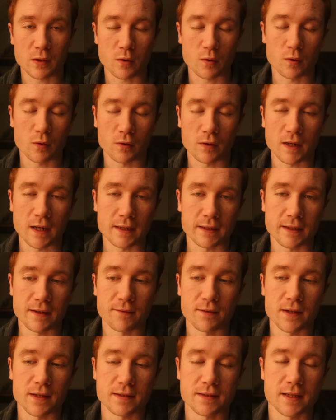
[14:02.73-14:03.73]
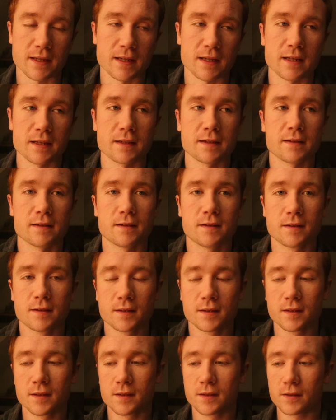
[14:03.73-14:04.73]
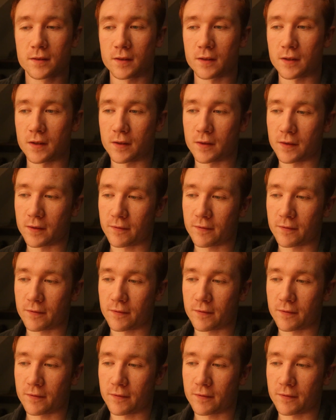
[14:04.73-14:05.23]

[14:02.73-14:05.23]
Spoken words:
cooler, I'd give it a 10. You know,